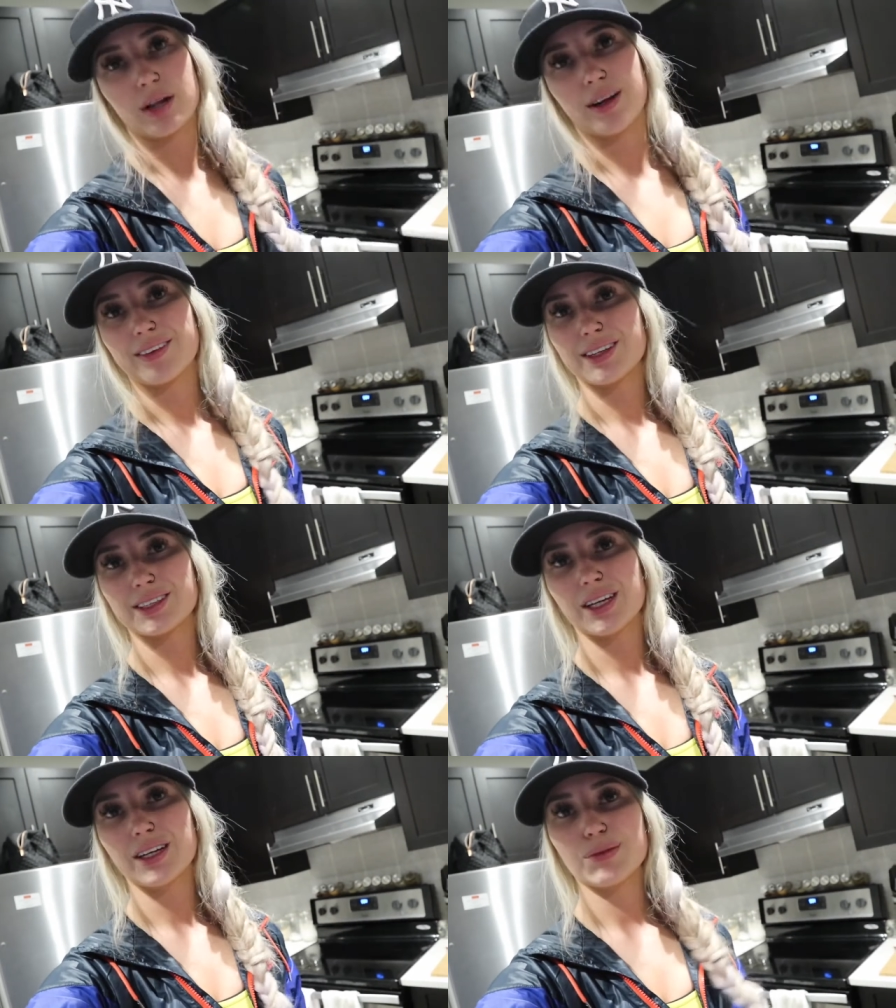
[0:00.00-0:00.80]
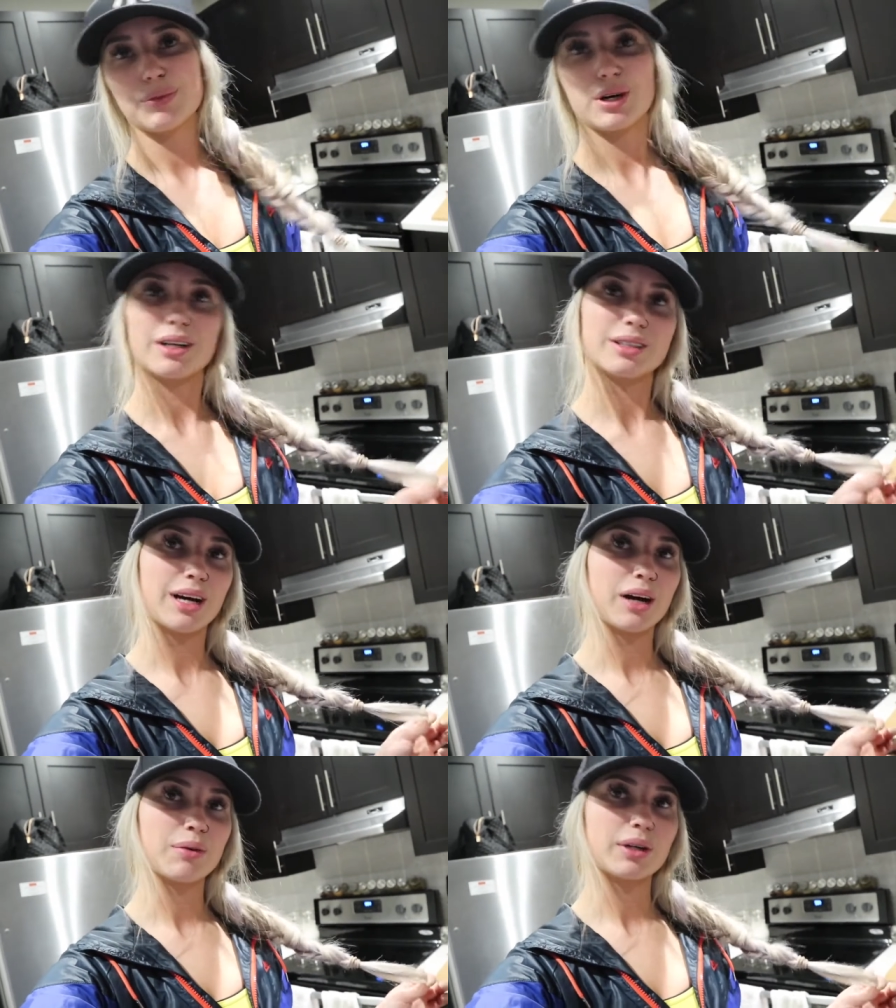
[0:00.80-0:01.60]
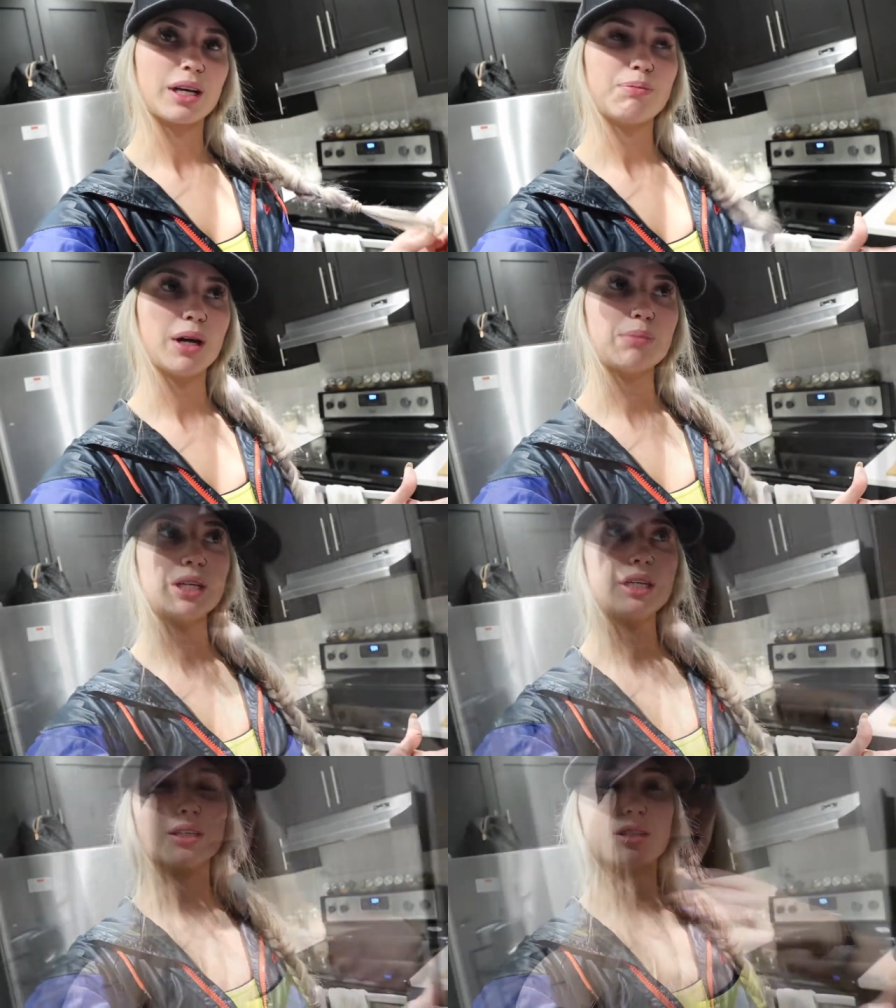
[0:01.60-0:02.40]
nothing exciting, but I uh, will keep you updated.